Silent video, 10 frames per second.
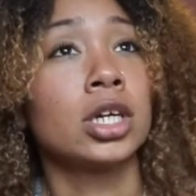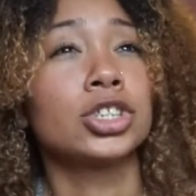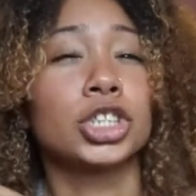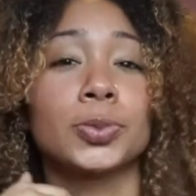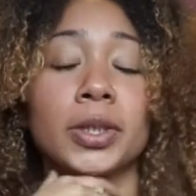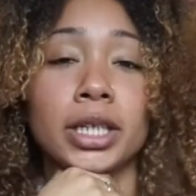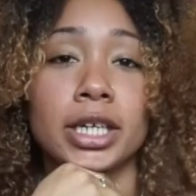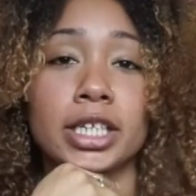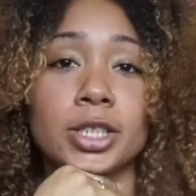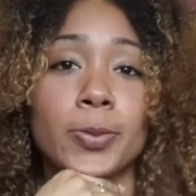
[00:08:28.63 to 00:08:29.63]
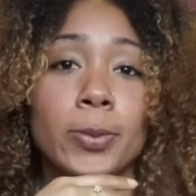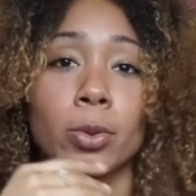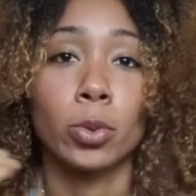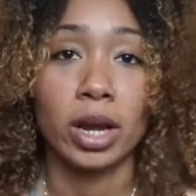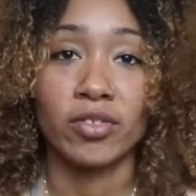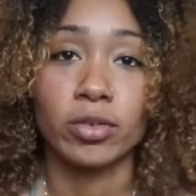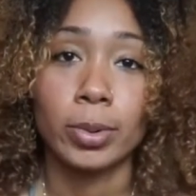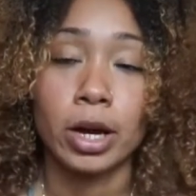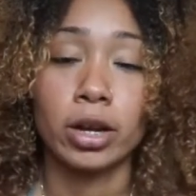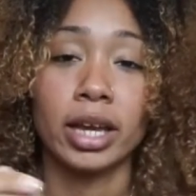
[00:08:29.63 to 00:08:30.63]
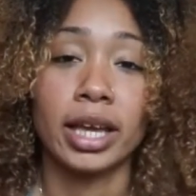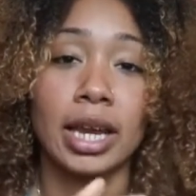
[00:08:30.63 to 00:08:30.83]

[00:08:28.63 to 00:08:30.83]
just because people rave about it,